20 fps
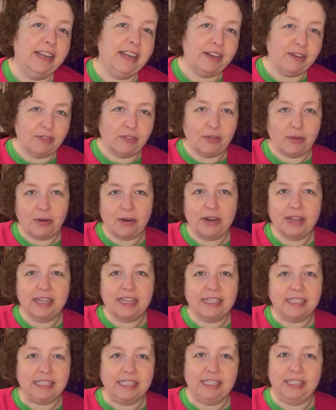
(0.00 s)
in Florida
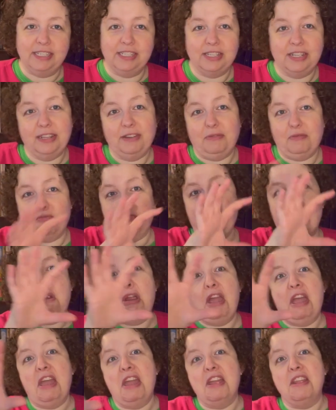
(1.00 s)
because it's just the
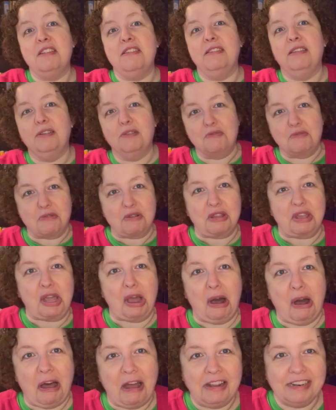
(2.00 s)
red really
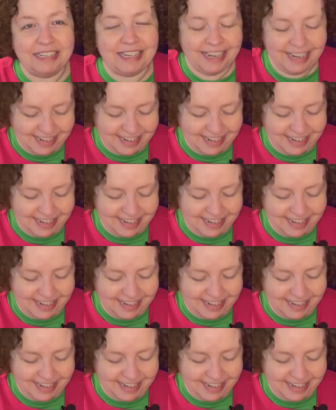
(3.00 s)
hot.